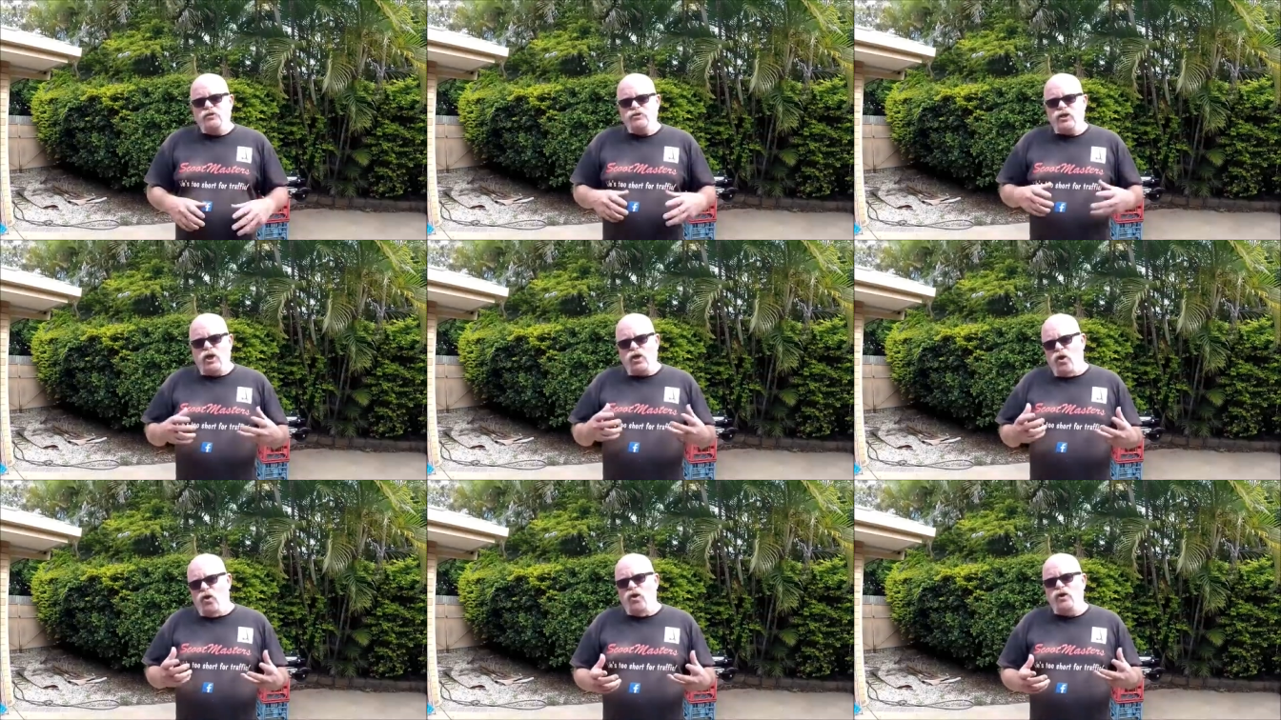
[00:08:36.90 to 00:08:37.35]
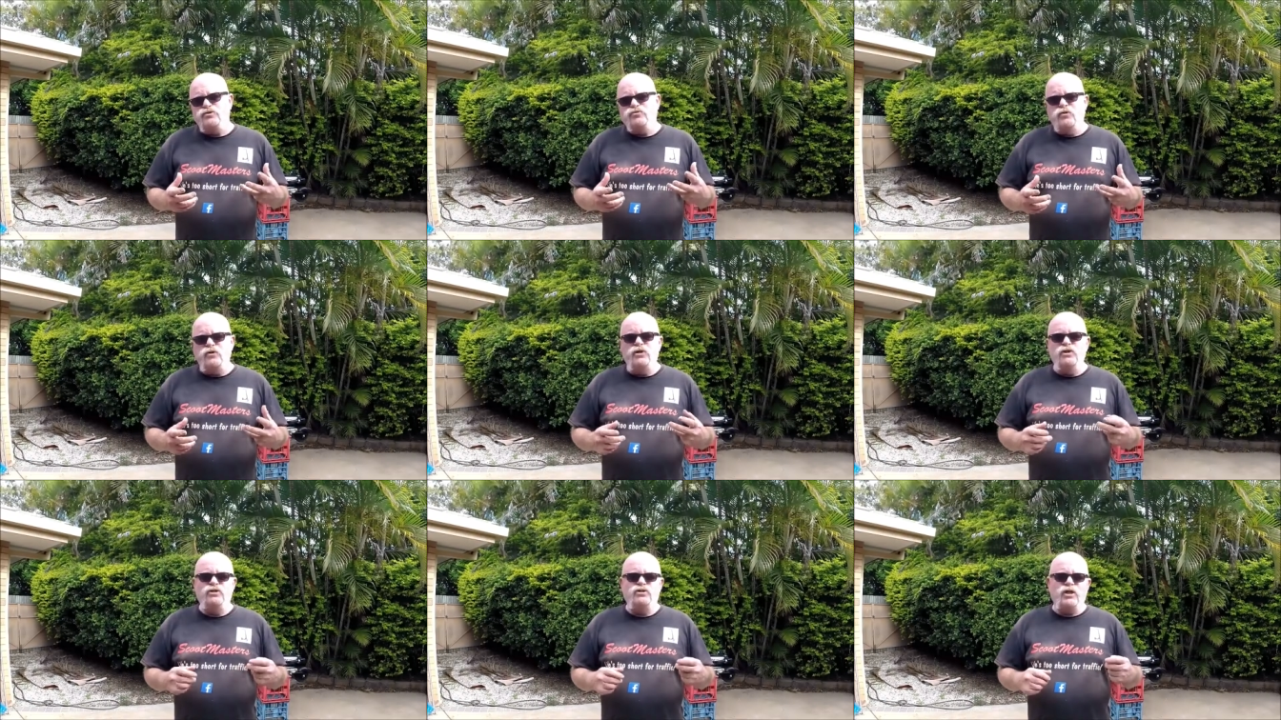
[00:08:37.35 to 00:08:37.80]
So guys,
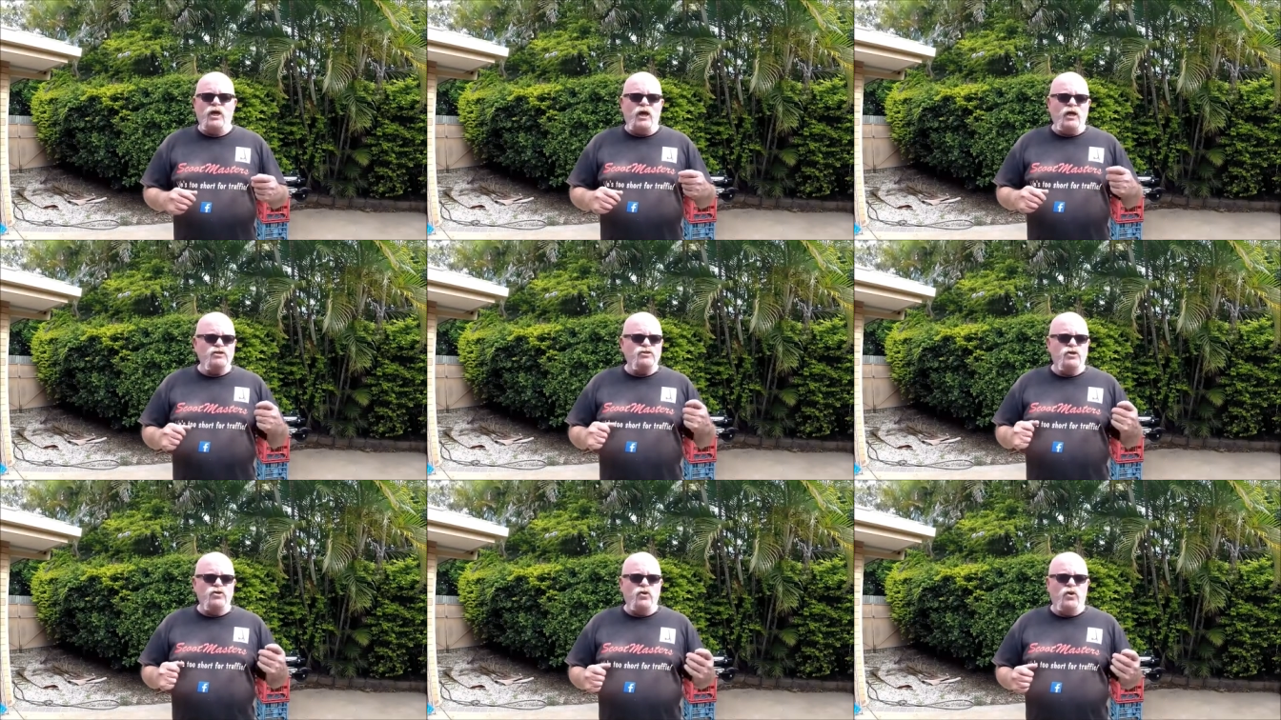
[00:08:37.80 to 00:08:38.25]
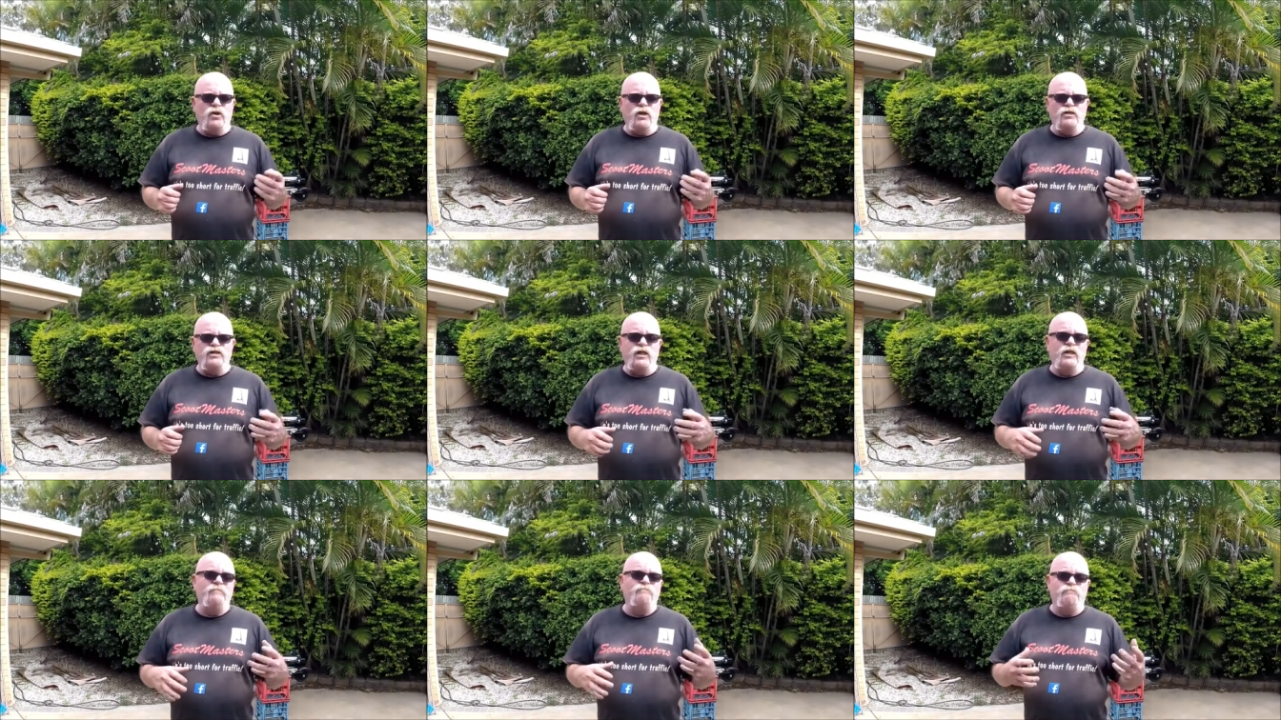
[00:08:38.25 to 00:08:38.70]
when you start to look
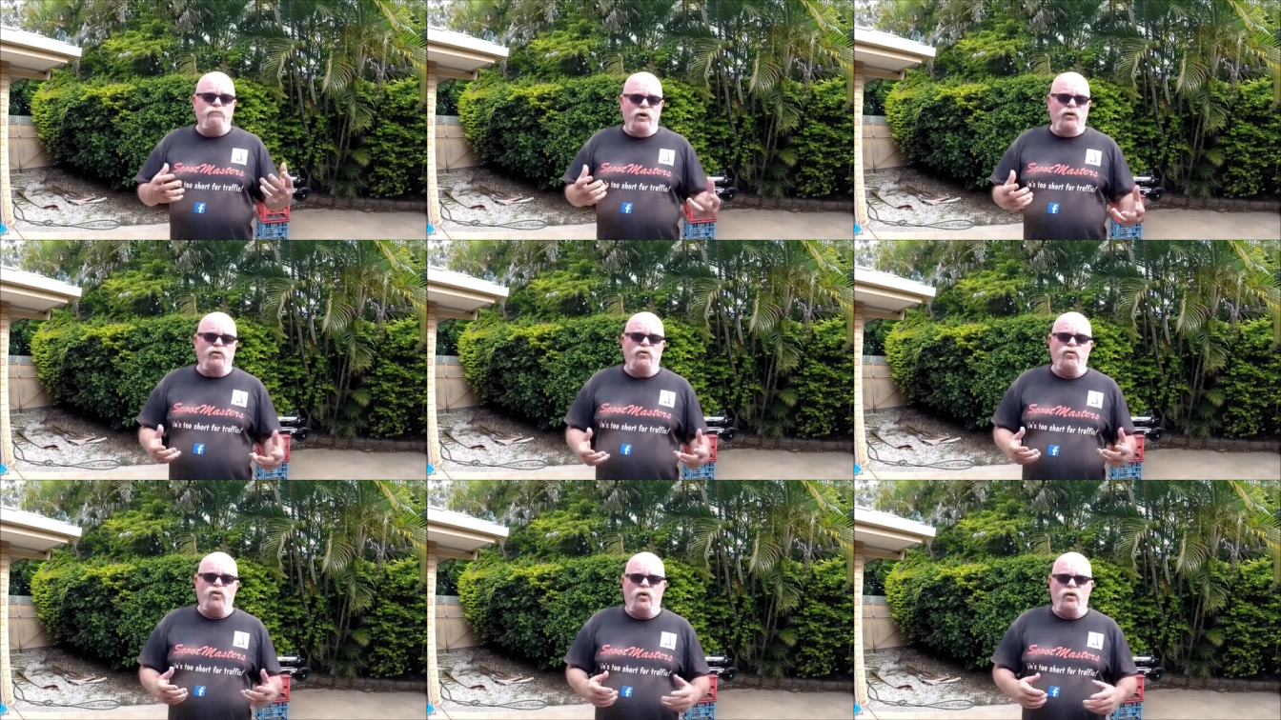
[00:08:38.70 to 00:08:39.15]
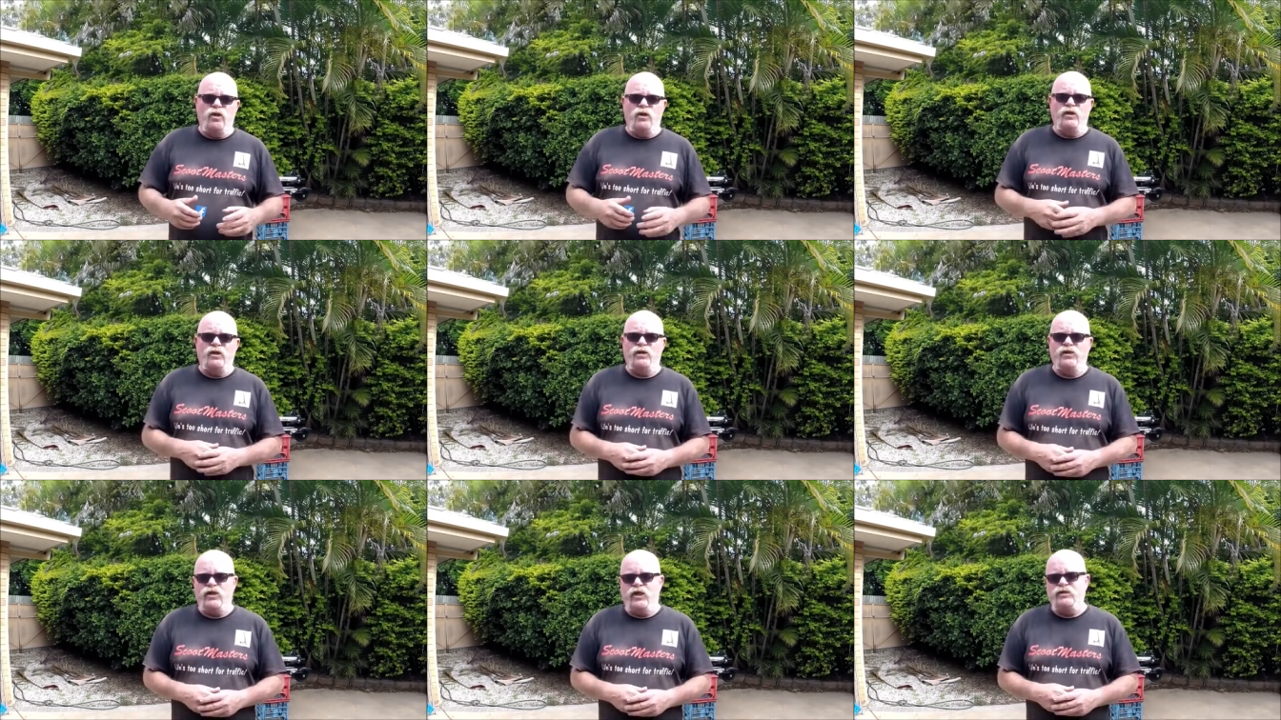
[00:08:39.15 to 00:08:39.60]
at the build
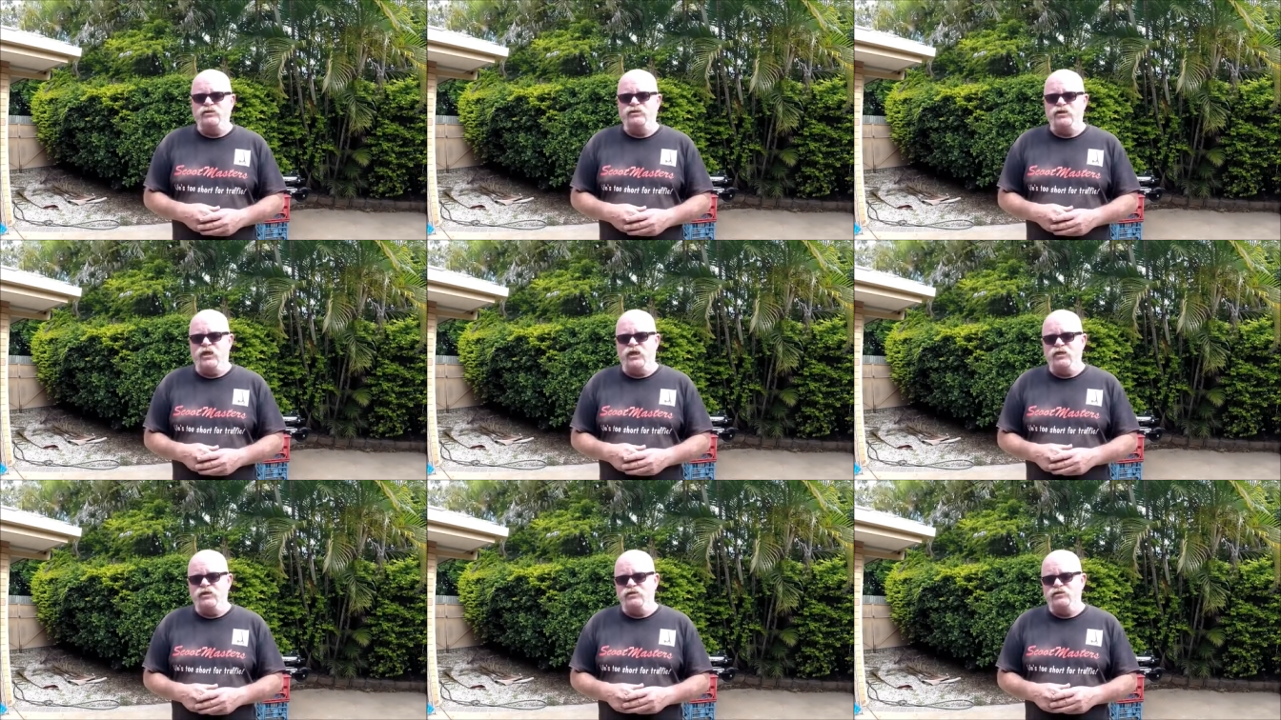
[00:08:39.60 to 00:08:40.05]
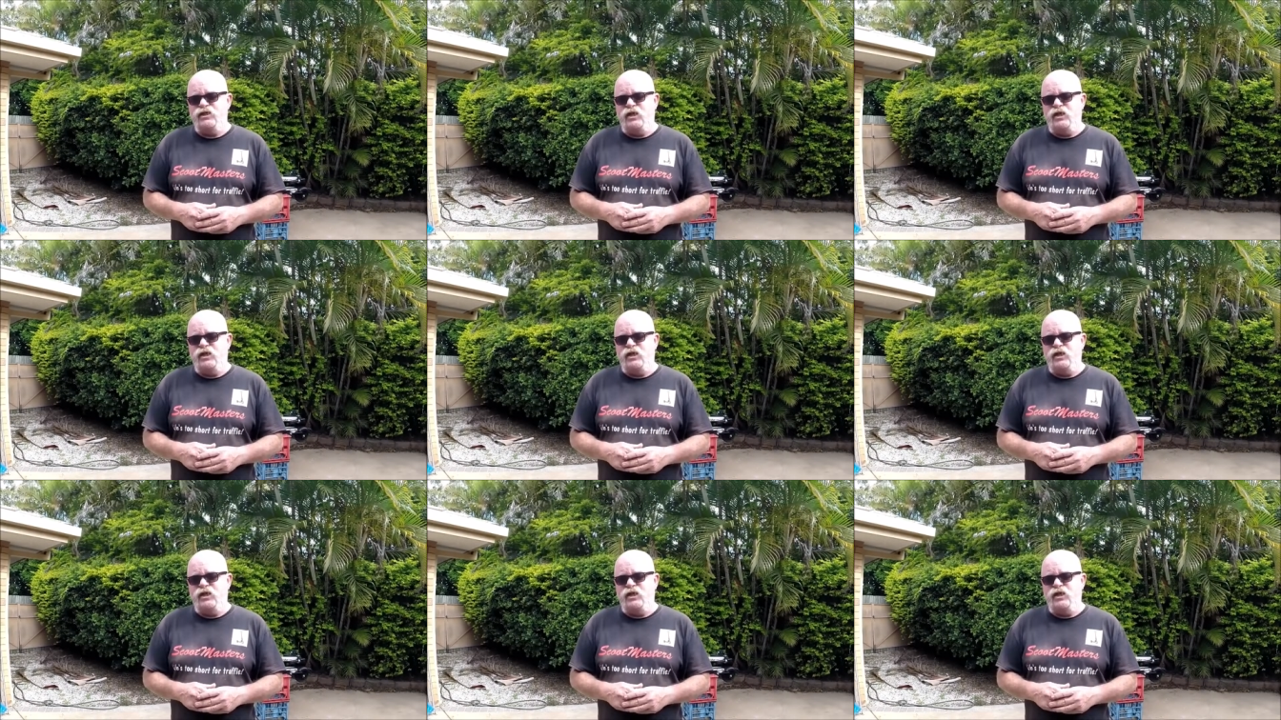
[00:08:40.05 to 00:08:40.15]
quality of these things,